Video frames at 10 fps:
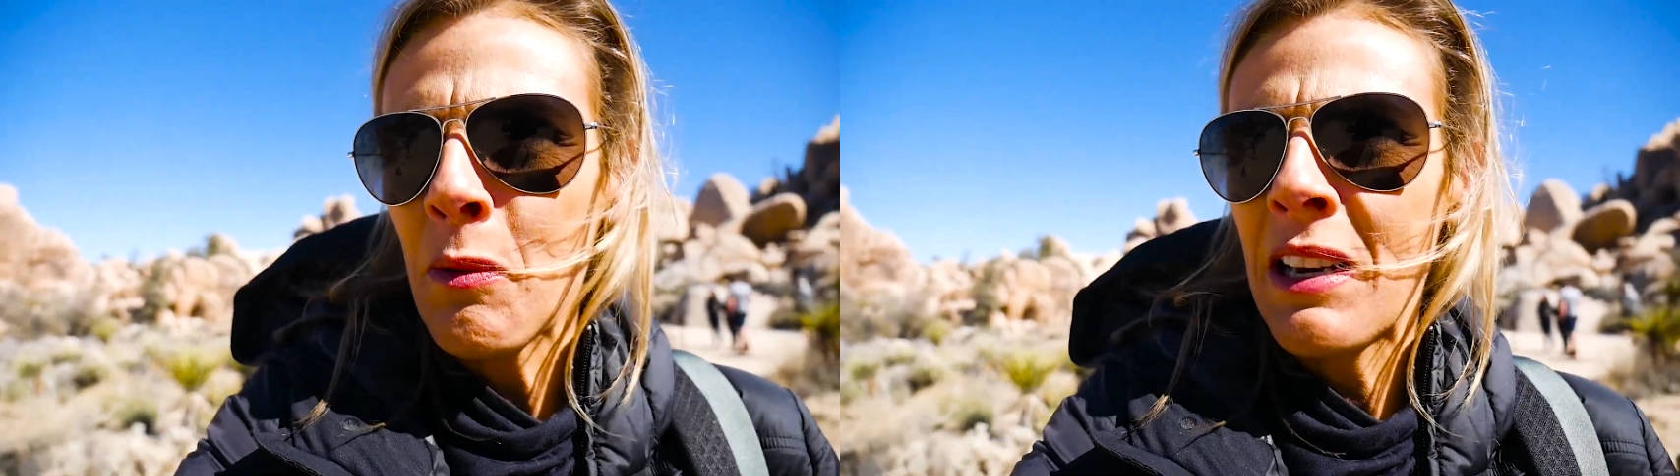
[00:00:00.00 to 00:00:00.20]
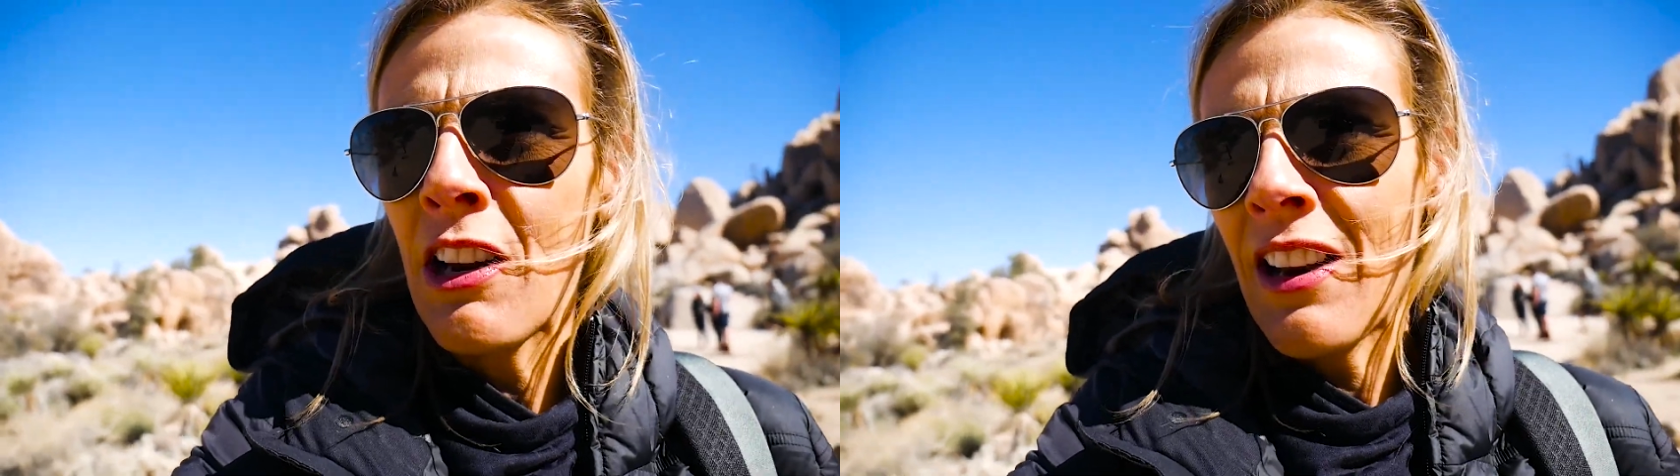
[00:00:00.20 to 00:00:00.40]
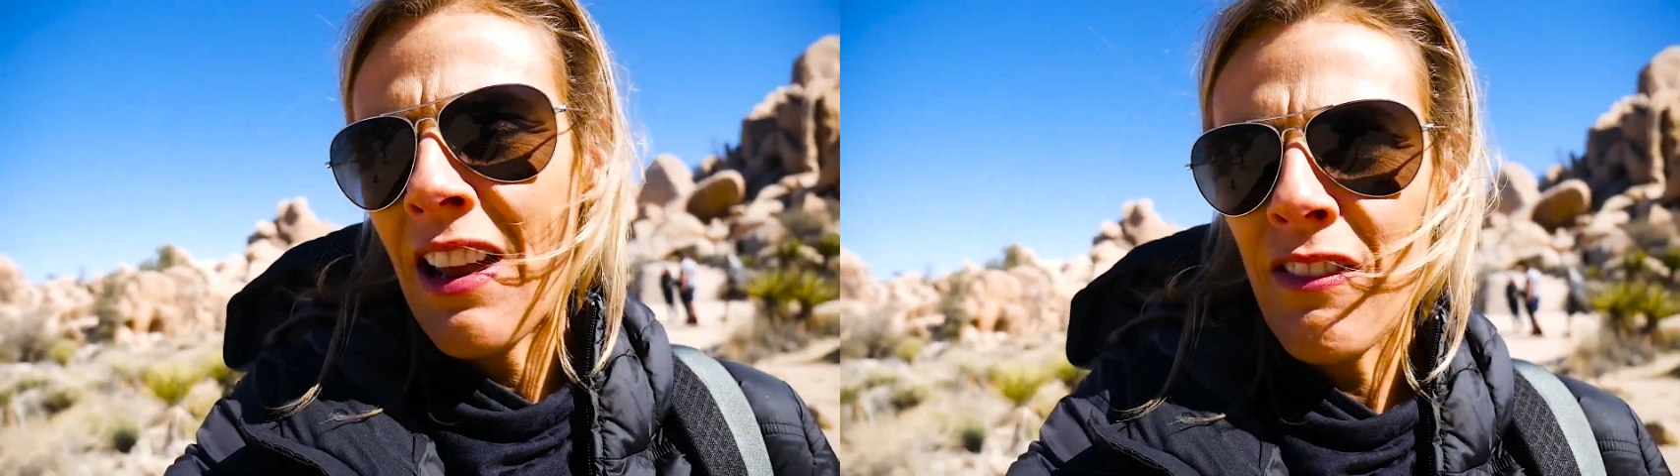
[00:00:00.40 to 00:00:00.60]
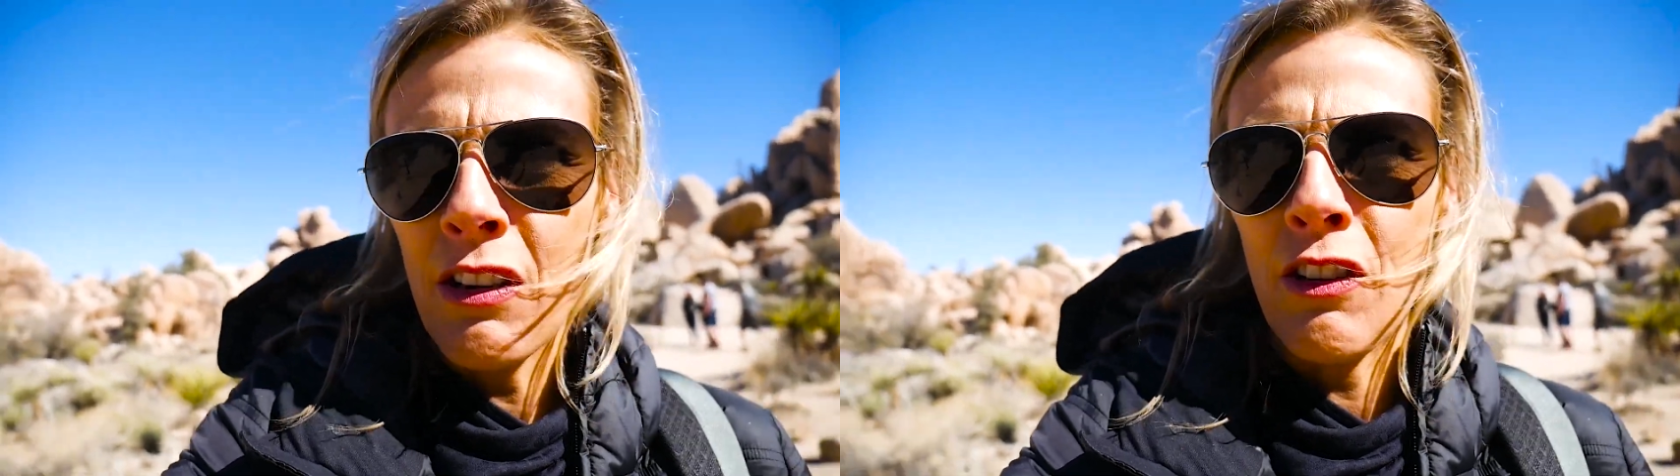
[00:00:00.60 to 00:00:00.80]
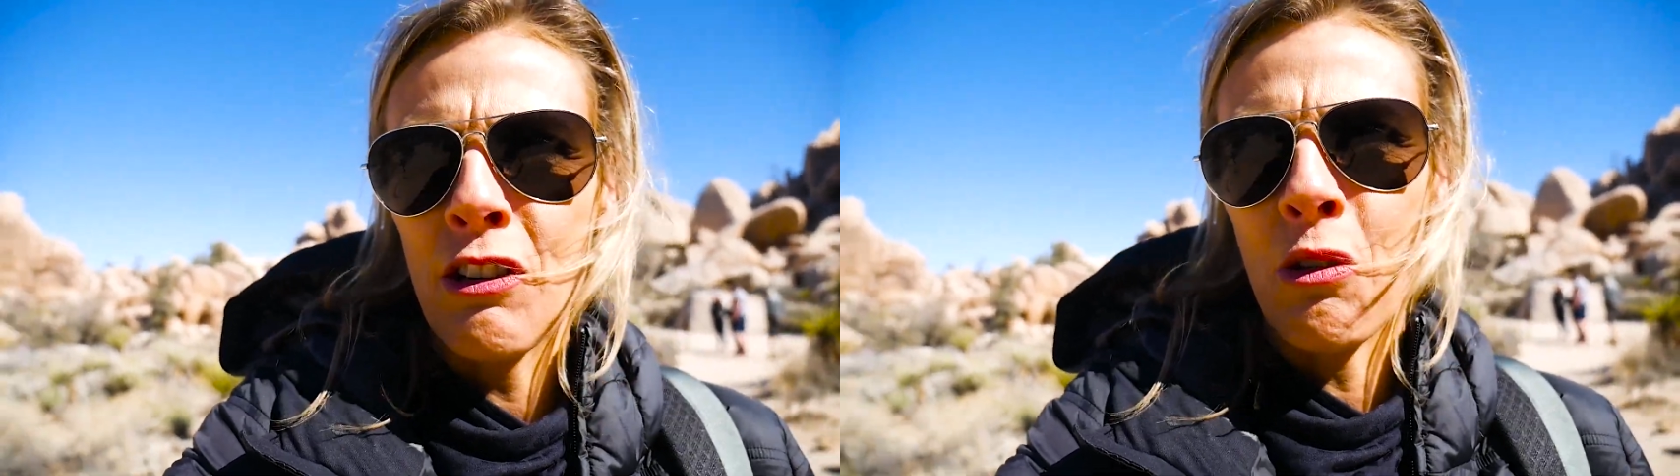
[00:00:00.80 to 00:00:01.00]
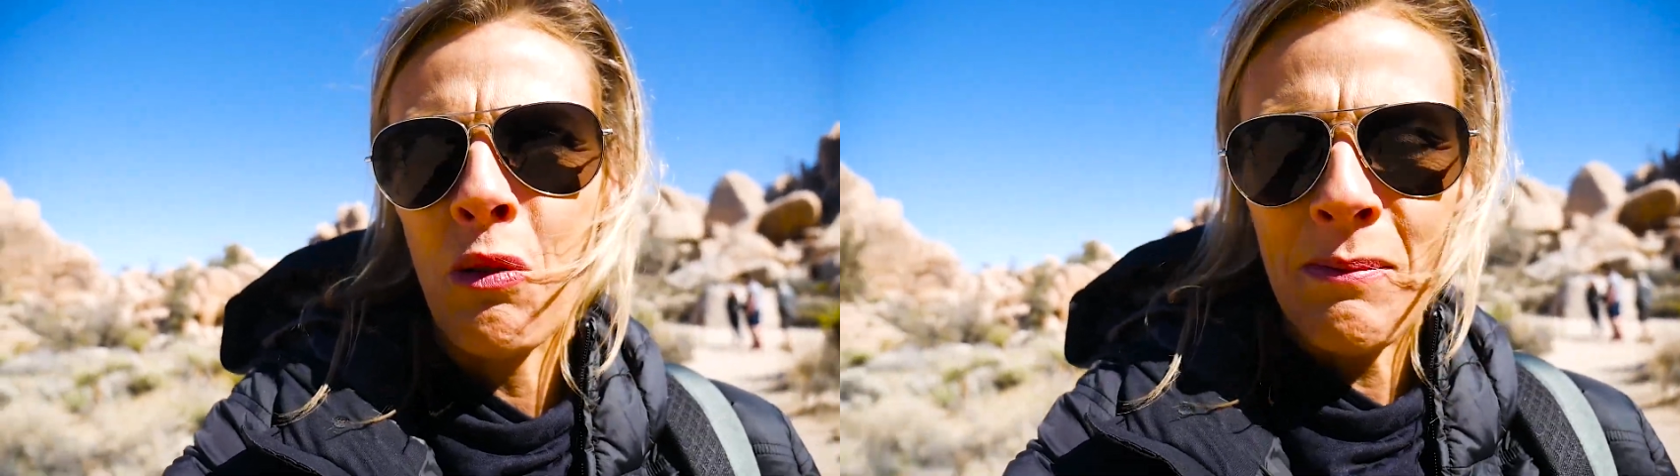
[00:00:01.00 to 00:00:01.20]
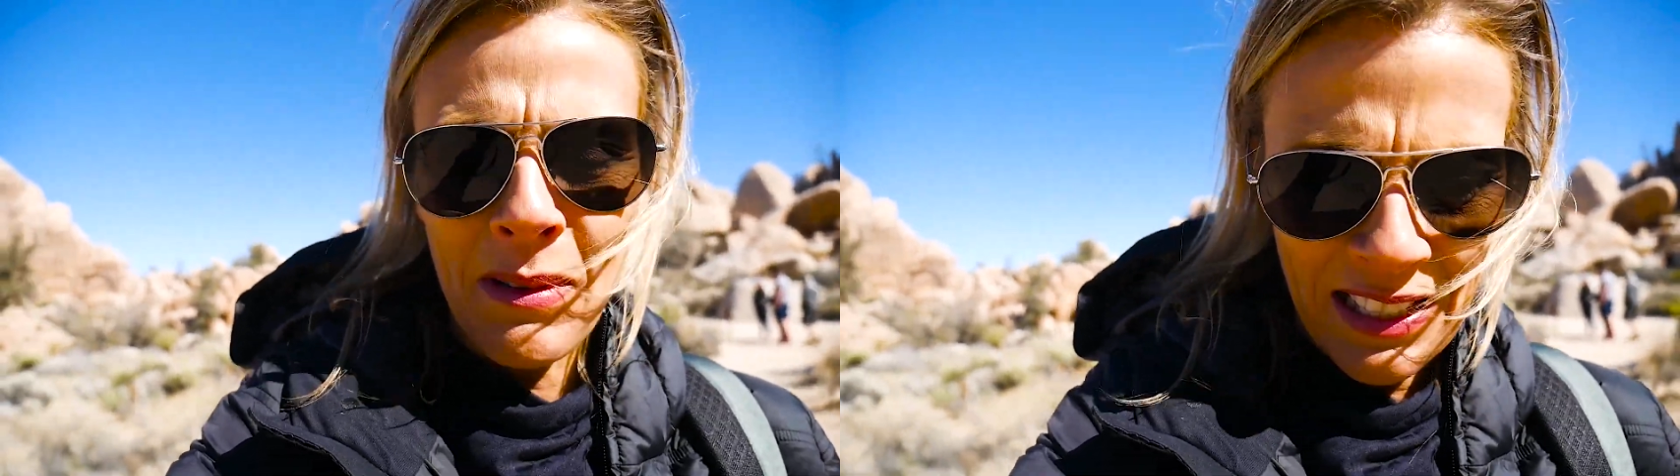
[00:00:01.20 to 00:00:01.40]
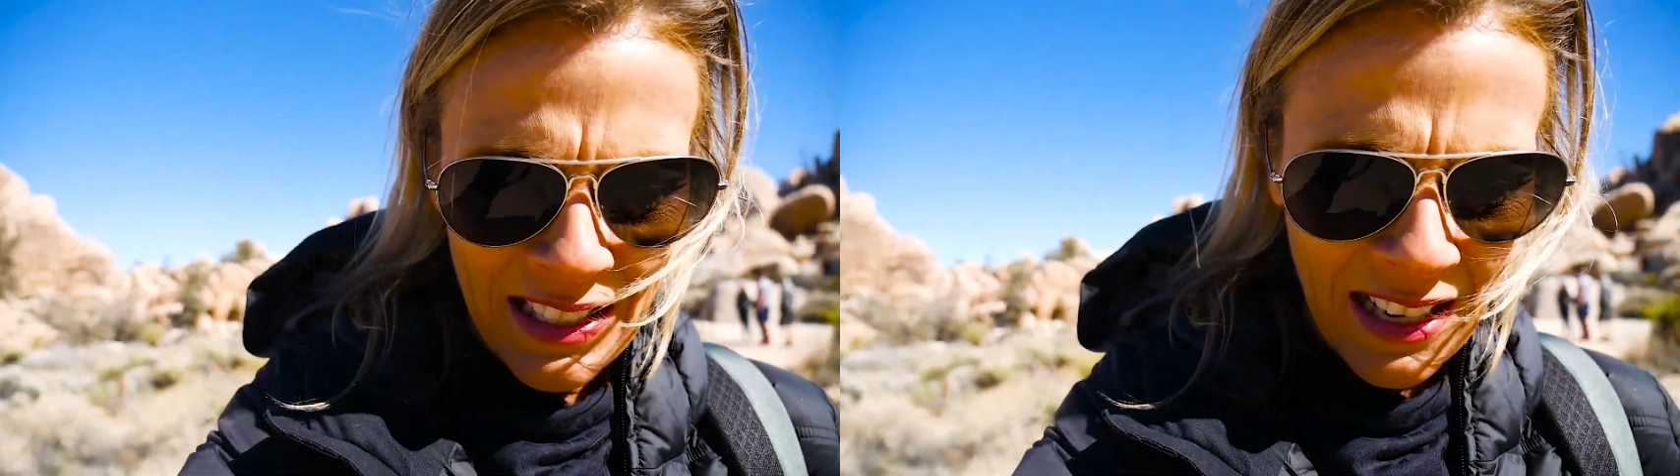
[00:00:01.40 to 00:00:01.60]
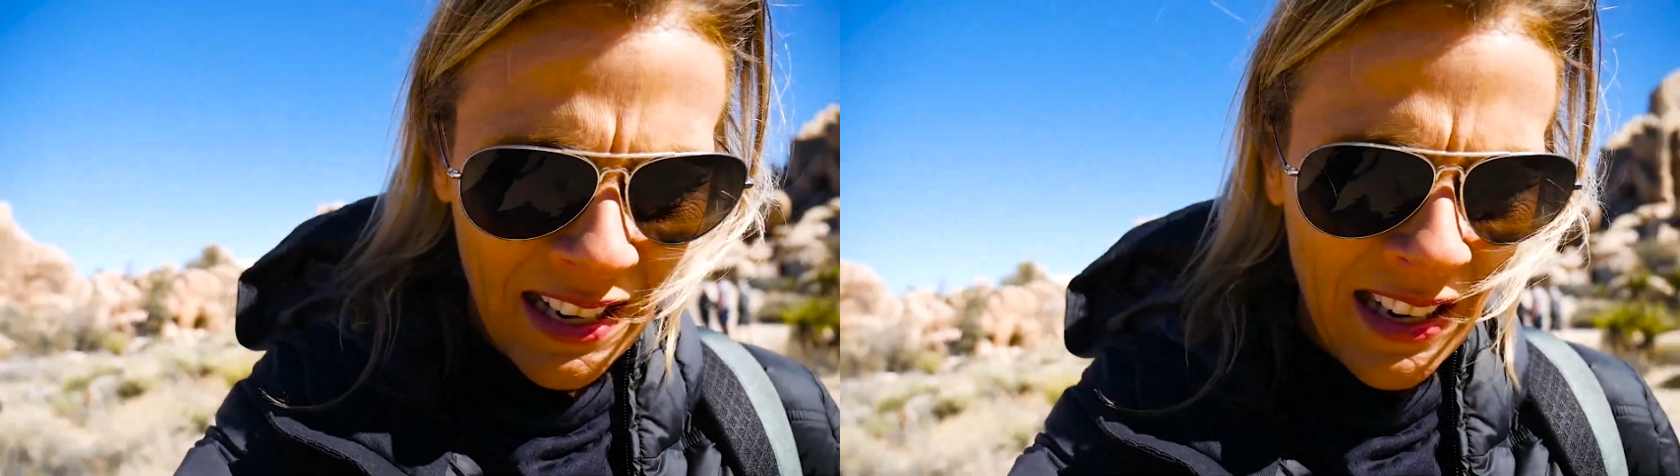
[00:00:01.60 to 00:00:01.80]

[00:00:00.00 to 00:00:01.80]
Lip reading: but we don't have their own equipment,